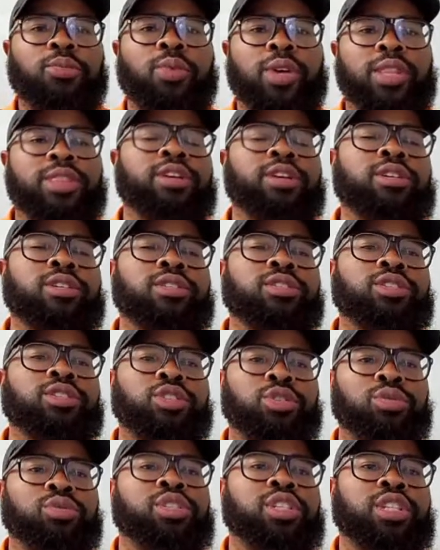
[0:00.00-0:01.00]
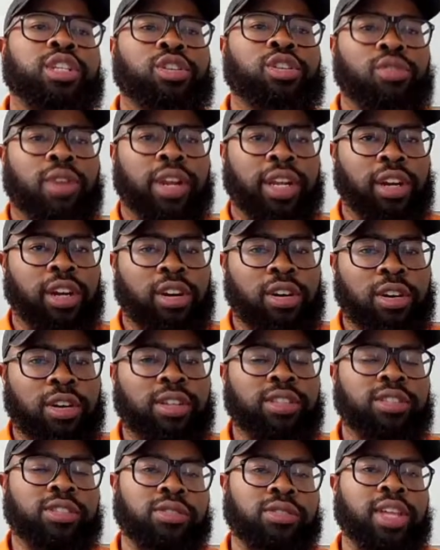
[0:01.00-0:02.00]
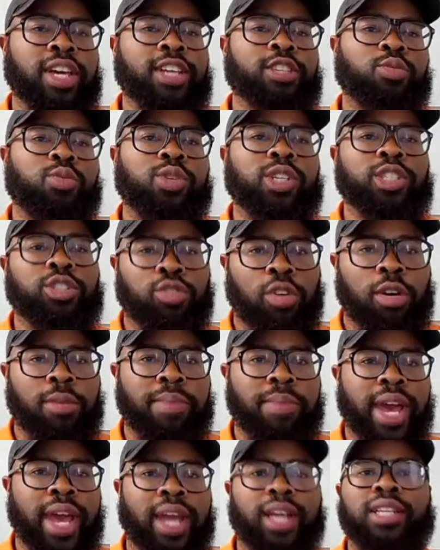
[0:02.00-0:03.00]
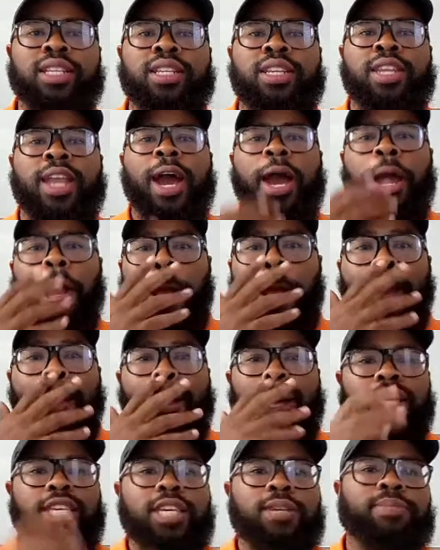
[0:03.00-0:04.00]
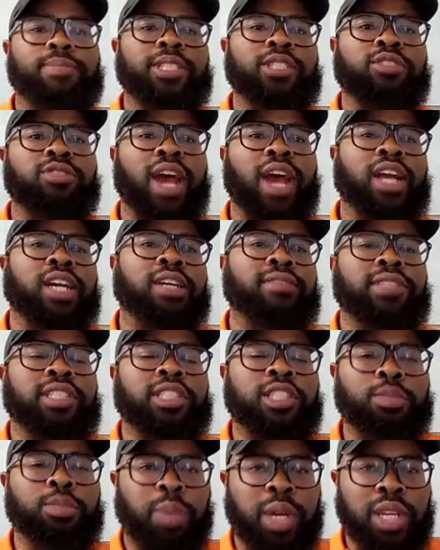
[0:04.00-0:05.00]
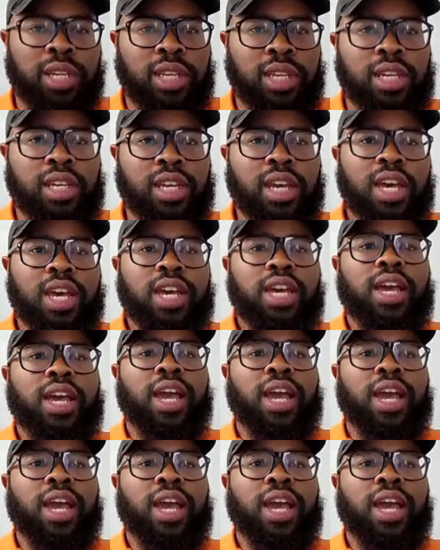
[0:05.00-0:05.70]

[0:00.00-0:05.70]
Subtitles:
when they're using a credit card. So that's one drawback. Not keeping track of your spending